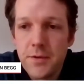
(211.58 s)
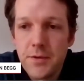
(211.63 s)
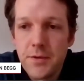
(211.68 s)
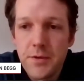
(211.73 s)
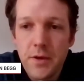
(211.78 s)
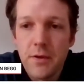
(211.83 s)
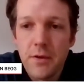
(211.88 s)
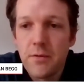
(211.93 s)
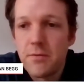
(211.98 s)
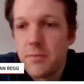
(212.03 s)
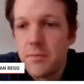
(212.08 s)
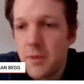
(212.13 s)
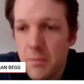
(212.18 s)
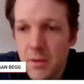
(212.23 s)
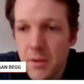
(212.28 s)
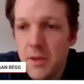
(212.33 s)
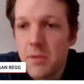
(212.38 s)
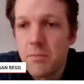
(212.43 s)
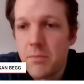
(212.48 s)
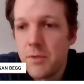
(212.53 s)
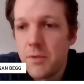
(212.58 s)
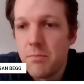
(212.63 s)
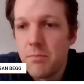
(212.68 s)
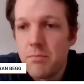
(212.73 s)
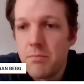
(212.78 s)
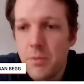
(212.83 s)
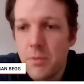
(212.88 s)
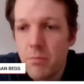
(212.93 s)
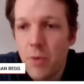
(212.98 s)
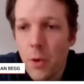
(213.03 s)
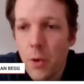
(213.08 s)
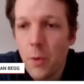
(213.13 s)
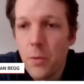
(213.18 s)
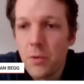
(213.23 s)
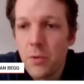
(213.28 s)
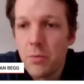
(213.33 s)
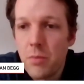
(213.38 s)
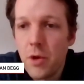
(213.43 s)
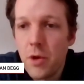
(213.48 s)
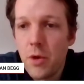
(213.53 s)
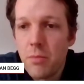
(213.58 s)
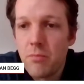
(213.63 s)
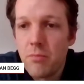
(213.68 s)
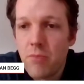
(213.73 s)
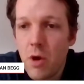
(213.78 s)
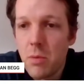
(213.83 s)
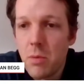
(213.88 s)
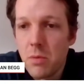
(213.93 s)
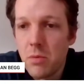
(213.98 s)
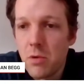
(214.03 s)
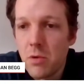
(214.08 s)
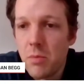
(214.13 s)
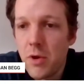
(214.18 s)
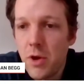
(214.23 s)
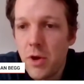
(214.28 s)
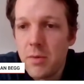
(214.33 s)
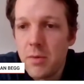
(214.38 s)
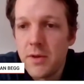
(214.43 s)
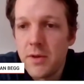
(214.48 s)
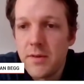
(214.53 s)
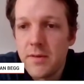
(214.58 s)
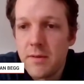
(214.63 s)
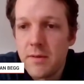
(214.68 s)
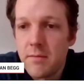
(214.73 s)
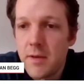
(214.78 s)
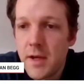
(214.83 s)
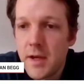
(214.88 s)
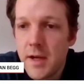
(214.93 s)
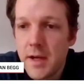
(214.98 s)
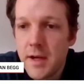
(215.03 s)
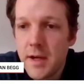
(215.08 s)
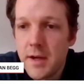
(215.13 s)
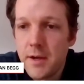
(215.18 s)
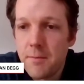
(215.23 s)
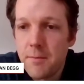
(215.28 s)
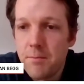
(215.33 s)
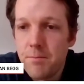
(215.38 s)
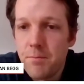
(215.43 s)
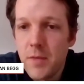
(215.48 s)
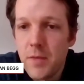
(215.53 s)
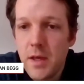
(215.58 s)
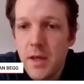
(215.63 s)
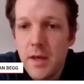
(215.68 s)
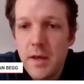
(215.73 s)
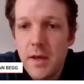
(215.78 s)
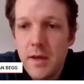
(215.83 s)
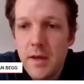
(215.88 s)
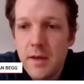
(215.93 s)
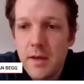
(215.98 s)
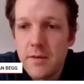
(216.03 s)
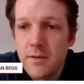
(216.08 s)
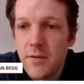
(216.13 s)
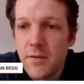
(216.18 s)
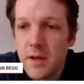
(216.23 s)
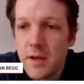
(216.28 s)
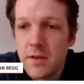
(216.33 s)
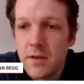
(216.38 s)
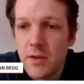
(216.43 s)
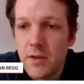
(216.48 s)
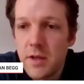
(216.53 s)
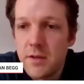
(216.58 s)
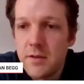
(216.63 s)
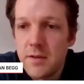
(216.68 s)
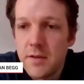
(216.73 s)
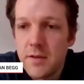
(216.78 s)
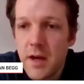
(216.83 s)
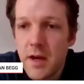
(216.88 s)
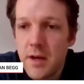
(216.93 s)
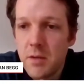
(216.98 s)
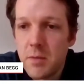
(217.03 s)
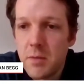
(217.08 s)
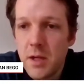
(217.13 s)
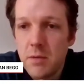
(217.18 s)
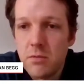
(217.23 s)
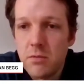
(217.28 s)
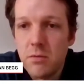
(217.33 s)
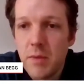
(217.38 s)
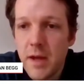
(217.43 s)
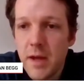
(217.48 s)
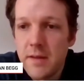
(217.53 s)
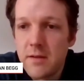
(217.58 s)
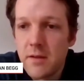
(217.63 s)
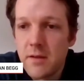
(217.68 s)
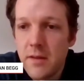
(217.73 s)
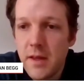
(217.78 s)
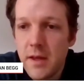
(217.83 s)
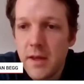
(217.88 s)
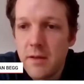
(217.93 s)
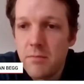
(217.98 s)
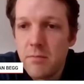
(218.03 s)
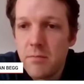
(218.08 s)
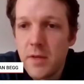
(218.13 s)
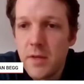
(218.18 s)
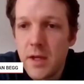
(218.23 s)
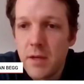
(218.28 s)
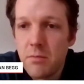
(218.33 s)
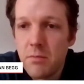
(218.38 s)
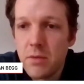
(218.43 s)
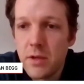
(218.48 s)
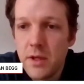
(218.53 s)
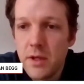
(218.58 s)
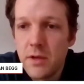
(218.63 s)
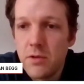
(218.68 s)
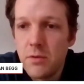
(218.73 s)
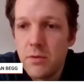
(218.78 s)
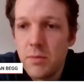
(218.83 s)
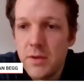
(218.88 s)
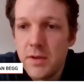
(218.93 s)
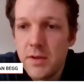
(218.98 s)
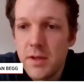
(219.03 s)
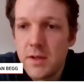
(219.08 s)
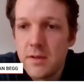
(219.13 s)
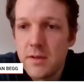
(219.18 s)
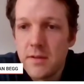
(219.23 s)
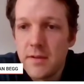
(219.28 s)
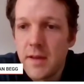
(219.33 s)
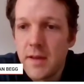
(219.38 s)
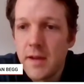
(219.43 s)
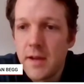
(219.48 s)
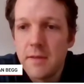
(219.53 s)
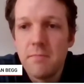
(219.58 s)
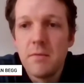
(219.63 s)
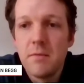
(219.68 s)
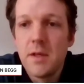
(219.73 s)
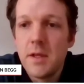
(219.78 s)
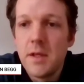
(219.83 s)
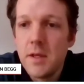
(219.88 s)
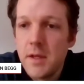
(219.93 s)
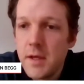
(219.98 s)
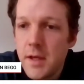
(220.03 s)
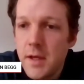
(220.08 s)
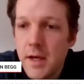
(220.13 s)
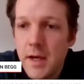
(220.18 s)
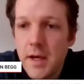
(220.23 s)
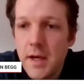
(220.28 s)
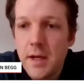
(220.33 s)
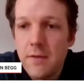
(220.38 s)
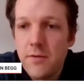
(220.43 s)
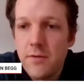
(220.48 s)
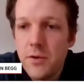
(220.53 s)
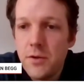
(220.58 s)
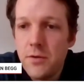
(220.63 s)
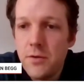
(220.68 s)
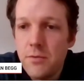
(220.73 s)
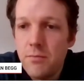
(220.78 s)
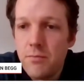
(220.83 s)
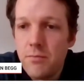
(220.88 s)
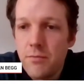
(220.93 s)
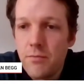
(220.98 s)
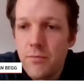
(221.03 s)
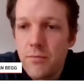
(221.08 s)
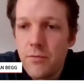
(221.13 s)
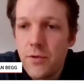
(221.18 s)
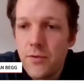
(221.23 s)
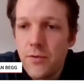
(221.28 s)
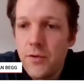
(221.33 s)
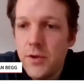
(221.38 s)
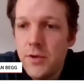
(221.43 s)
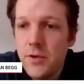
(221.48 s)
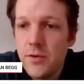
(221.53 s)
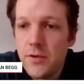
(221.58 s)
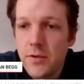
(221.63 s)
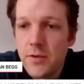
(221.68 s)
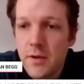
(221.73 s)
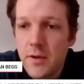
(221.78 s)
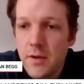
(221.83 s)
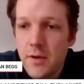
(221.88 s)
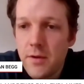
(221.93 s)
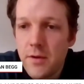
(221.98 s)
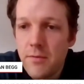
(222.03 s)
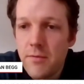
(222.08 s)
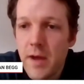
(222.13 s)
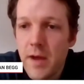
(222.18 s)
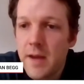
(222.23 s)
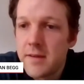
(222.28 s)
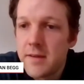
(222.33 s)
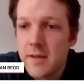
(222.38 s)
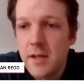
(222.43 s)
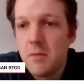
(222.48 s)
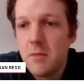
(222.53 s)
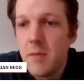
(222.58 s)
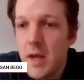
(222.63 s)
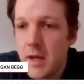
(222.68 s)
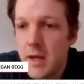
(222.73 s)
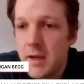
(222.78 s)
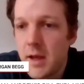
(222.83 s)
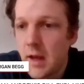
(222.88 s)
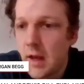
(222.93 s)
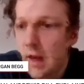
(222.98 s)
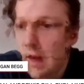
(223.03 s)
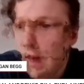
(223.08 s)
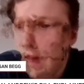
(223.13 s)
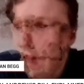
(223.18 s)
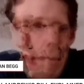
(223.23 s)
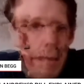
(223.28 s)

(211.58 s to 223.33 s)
So I mean, the probable purpose is effectively to target people based on their political position, say, if you refuse a vaccine mandate.